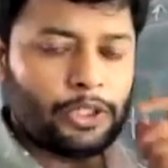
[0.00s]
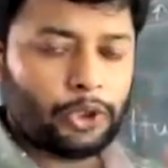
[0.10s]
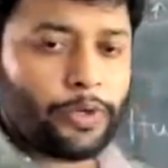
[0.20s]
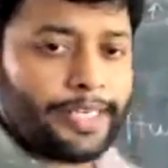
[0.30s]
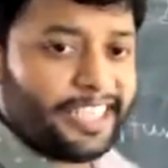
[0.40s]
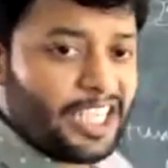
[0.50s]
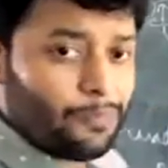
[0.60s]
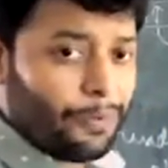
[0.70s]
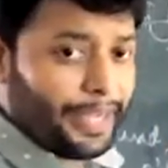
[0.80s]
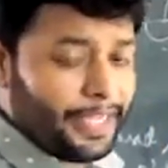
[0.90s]
So in
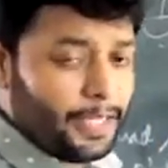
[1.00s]
D5,